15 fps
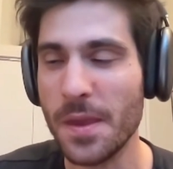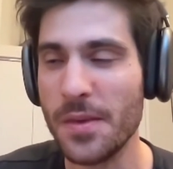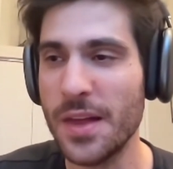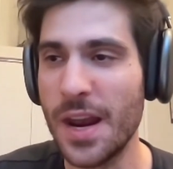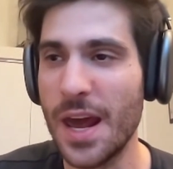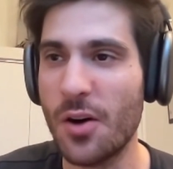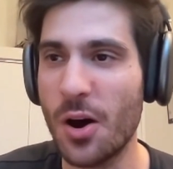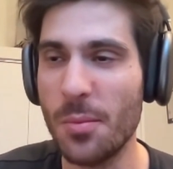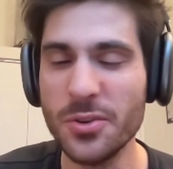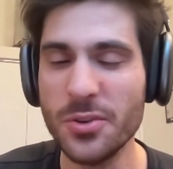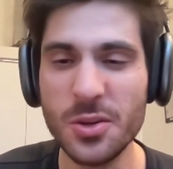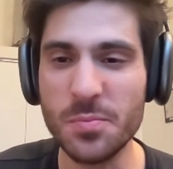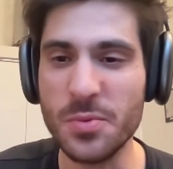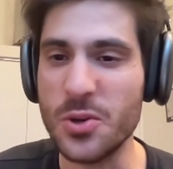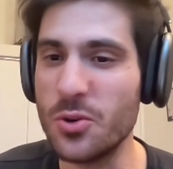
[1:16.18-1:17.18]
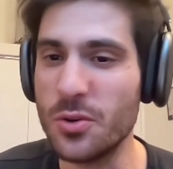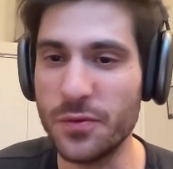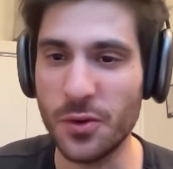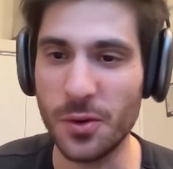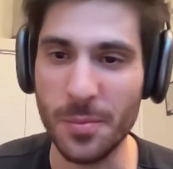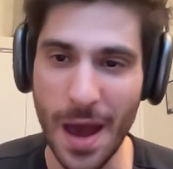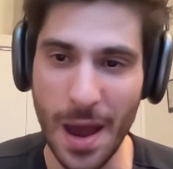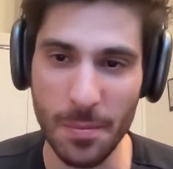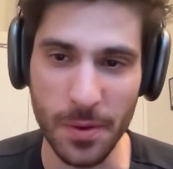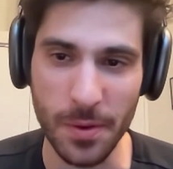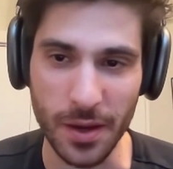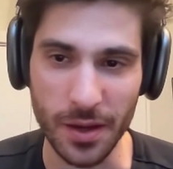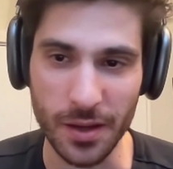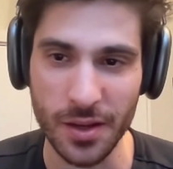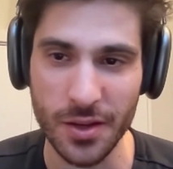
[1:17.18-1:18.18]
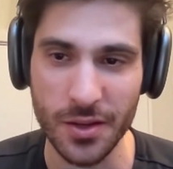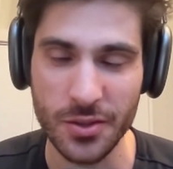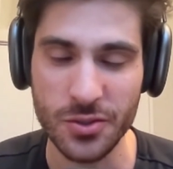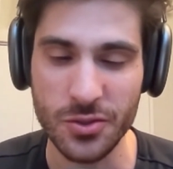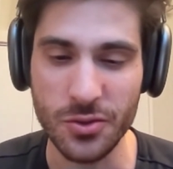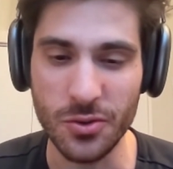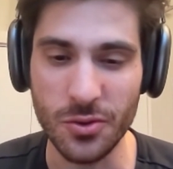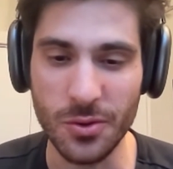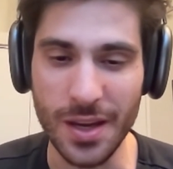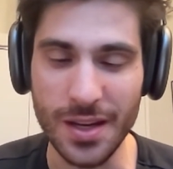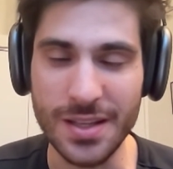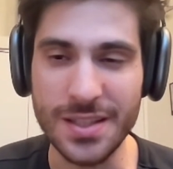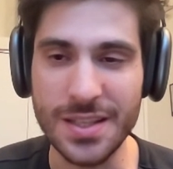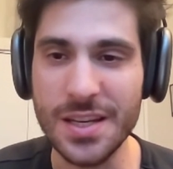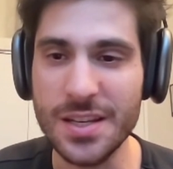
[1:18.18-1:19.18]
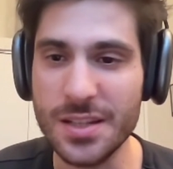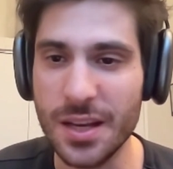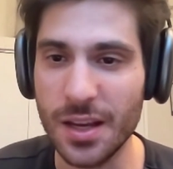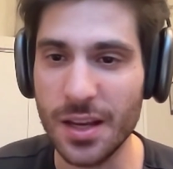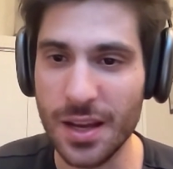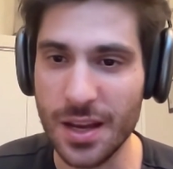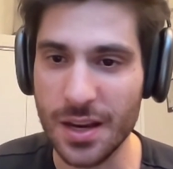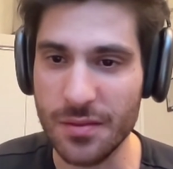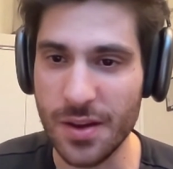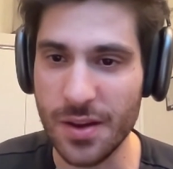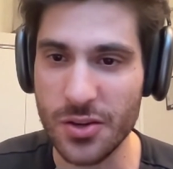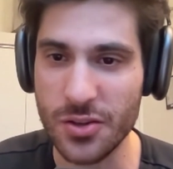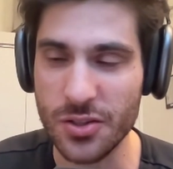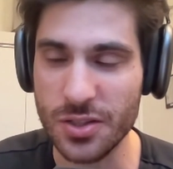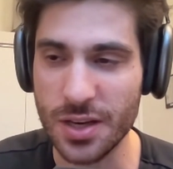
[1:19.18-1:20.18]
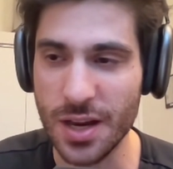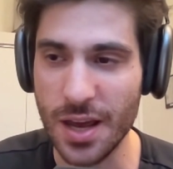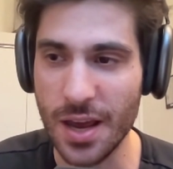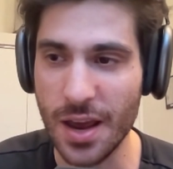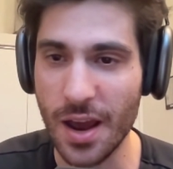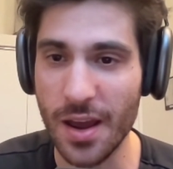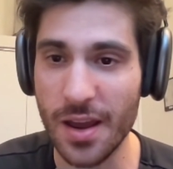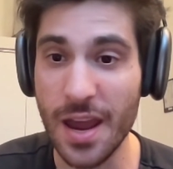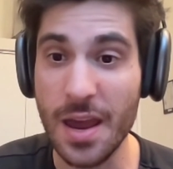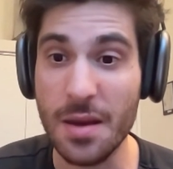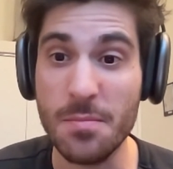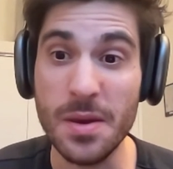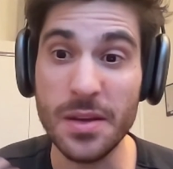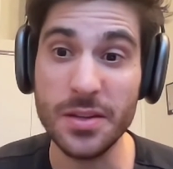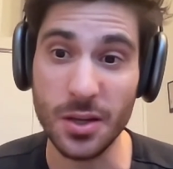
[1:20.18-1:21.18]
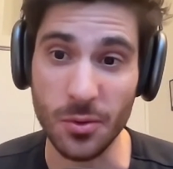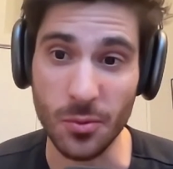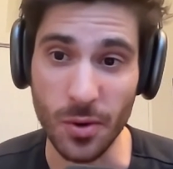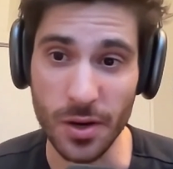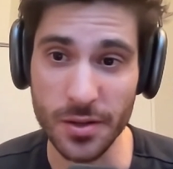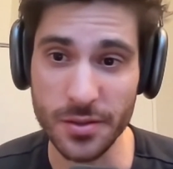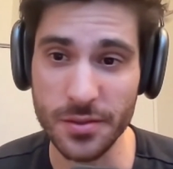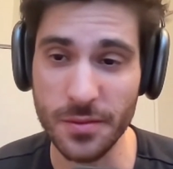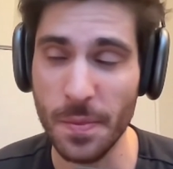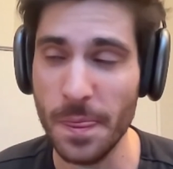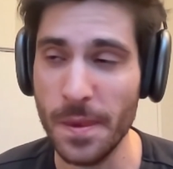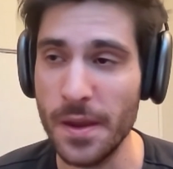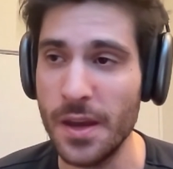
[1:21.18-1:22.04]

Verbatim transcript: that have almost a beautiful mapping to existing innovations in A I and missing ones.